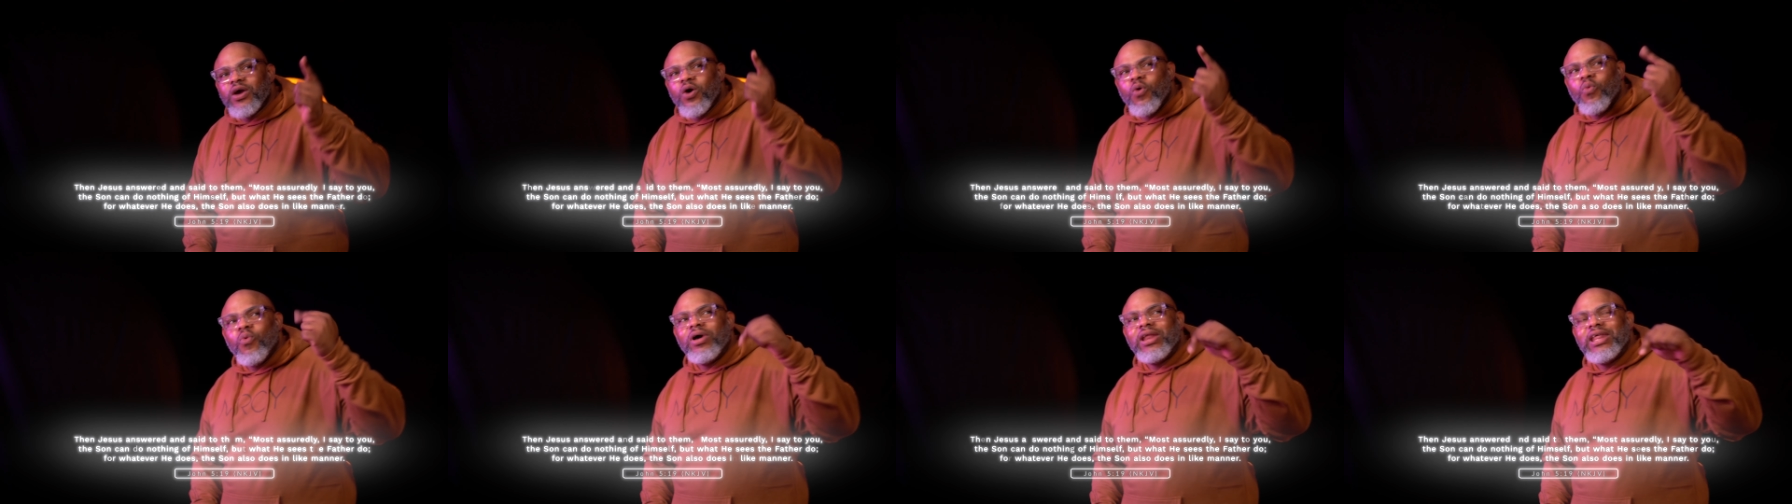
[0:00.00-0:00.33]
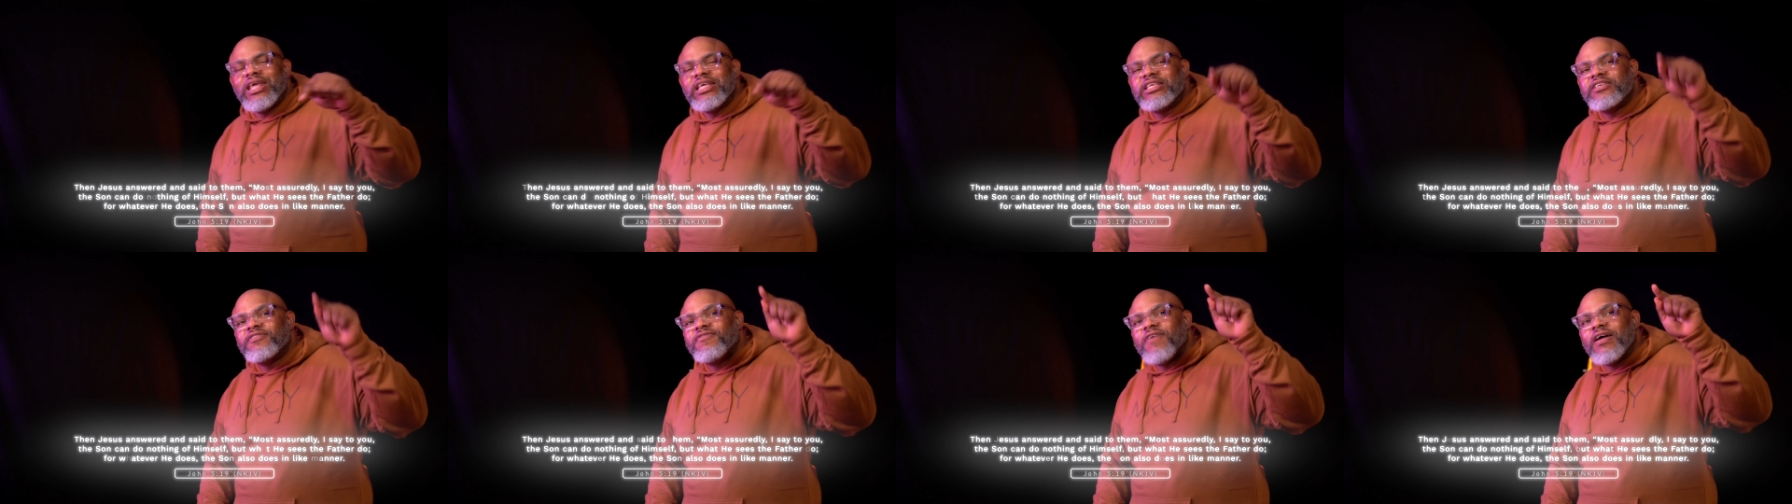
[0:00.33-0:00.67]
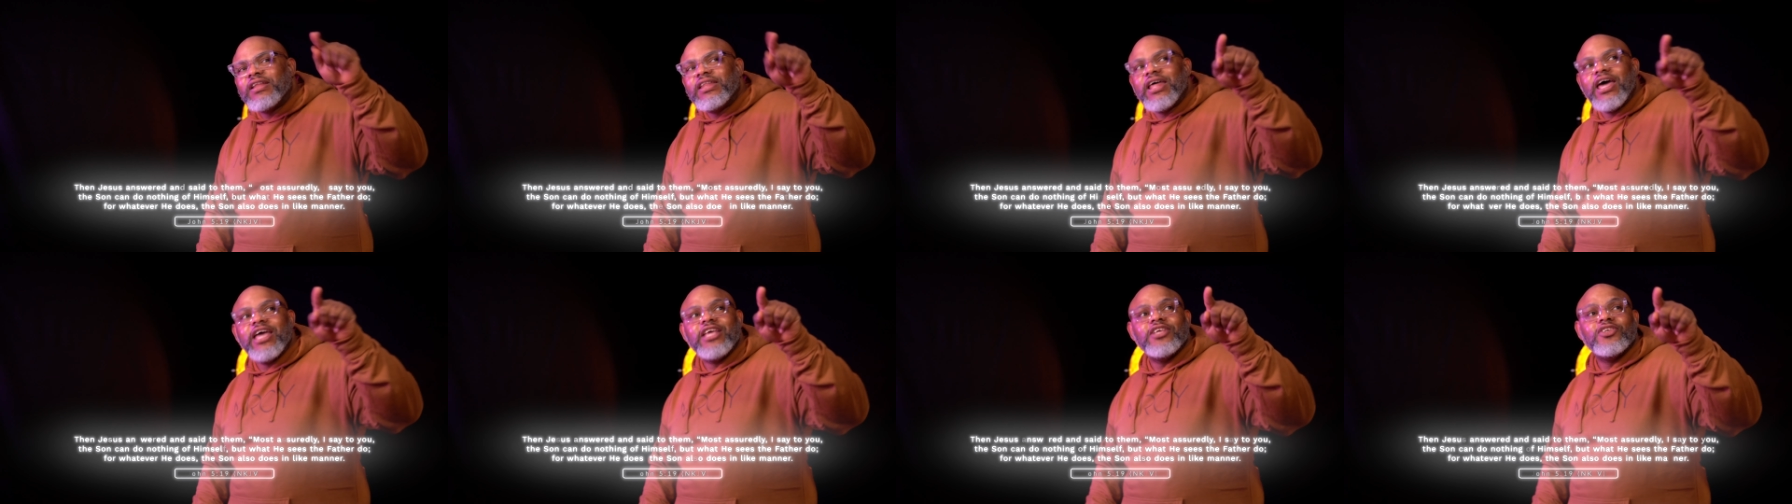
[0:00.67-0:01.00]
what his
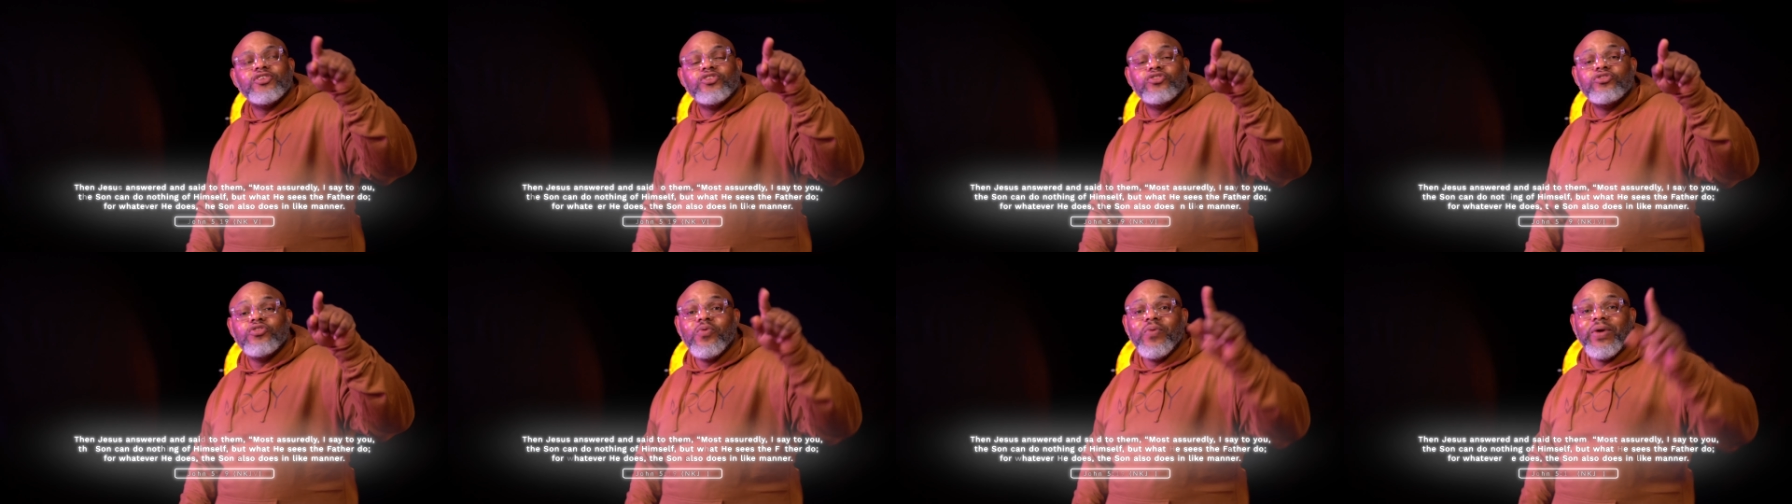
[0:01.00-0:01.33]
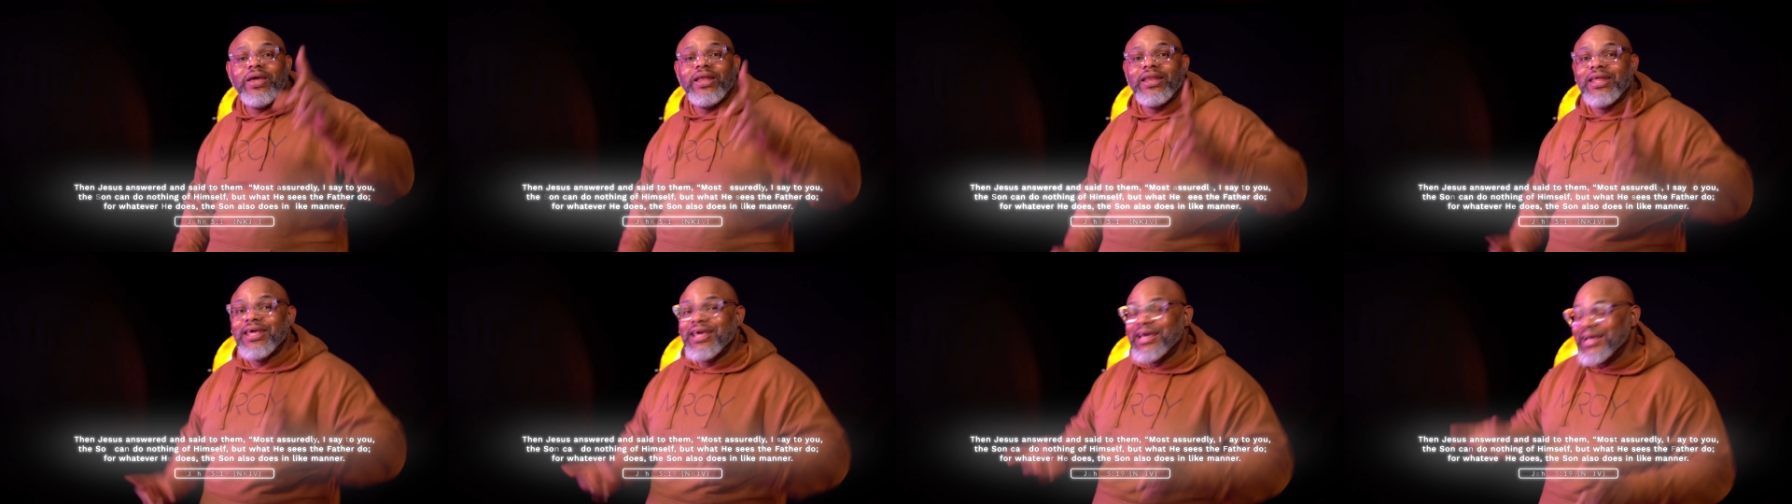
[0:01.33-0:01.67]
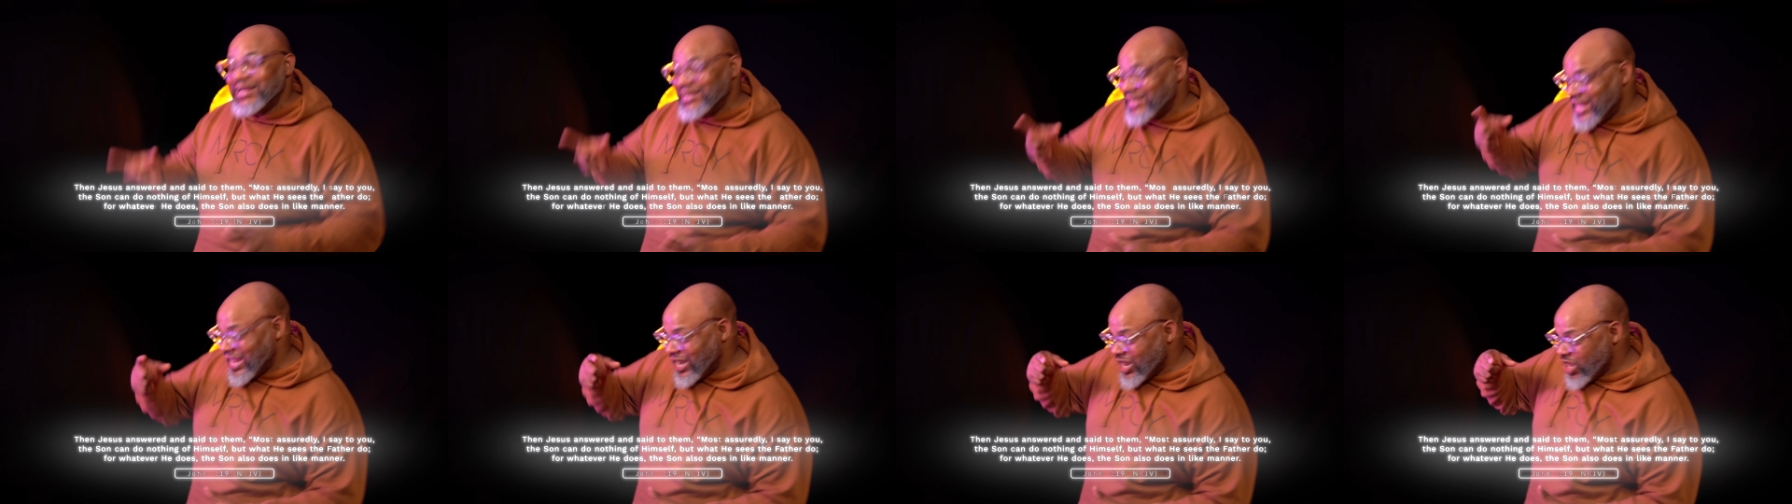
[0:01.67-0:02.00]
Father is doing,
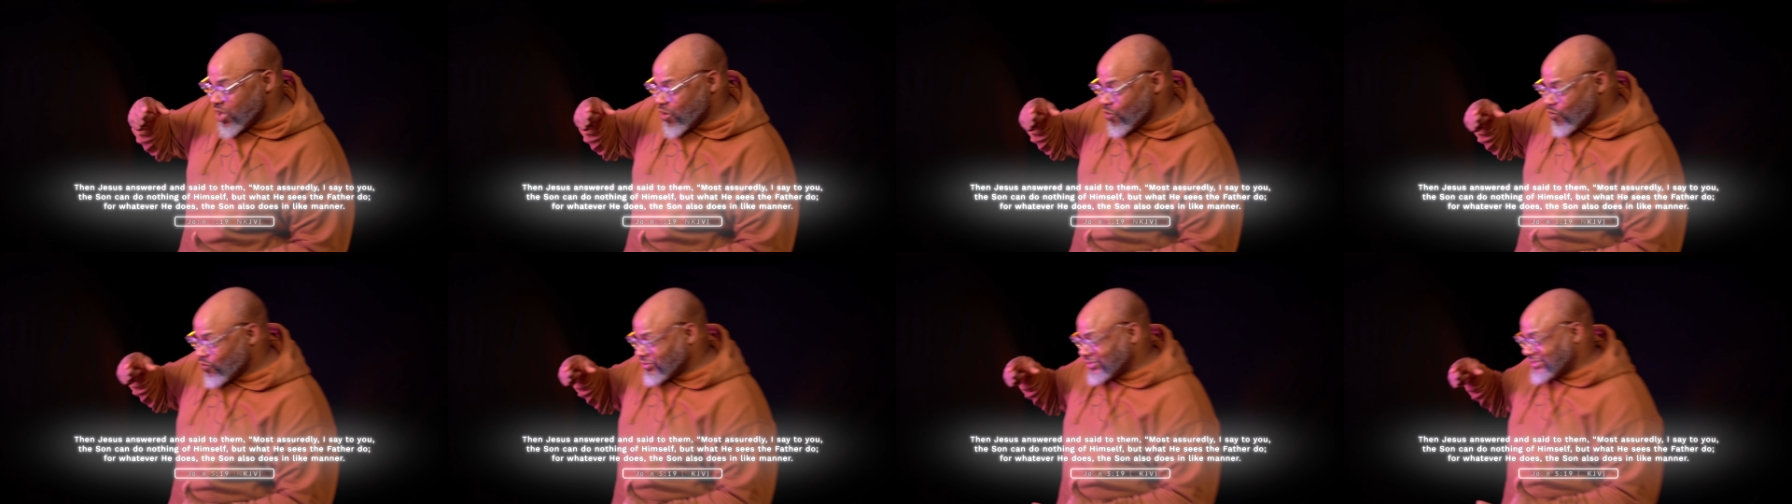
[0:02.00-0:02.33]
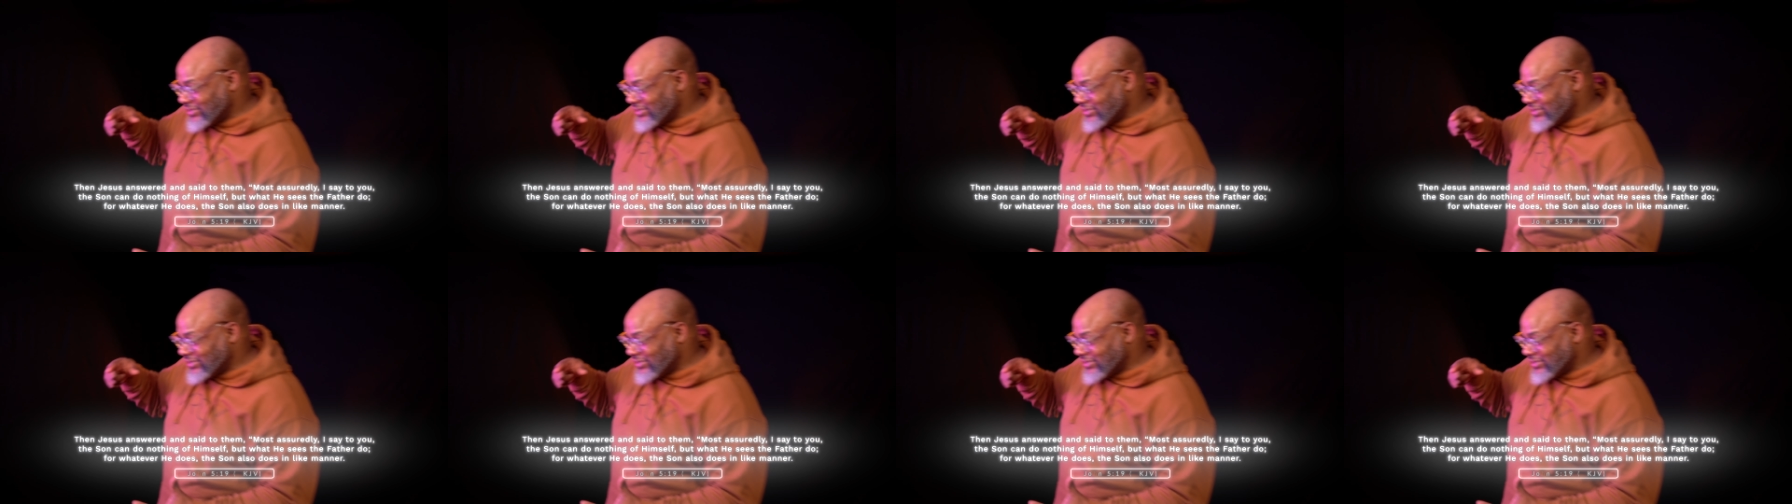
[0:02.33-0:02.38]
then he will